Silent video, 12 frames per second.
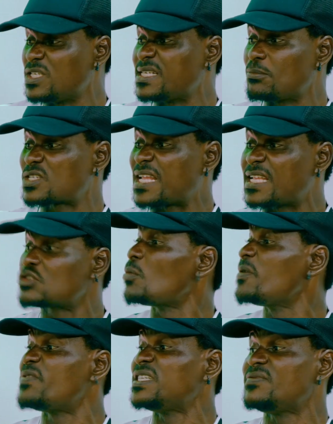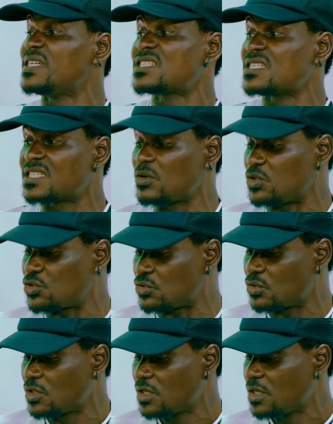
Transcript: the Remo Stars, to be very, very sincere with you,